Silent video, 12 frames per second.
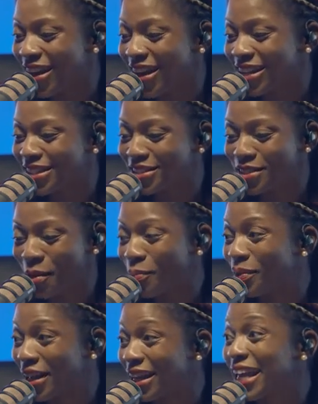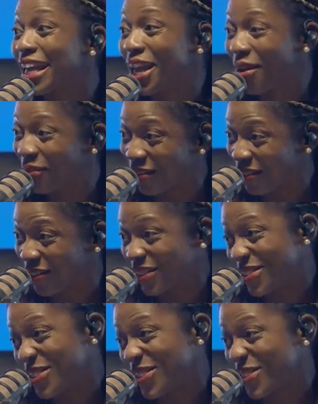that I'm playing a game with
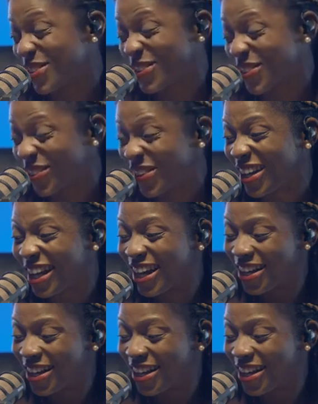on the show. So,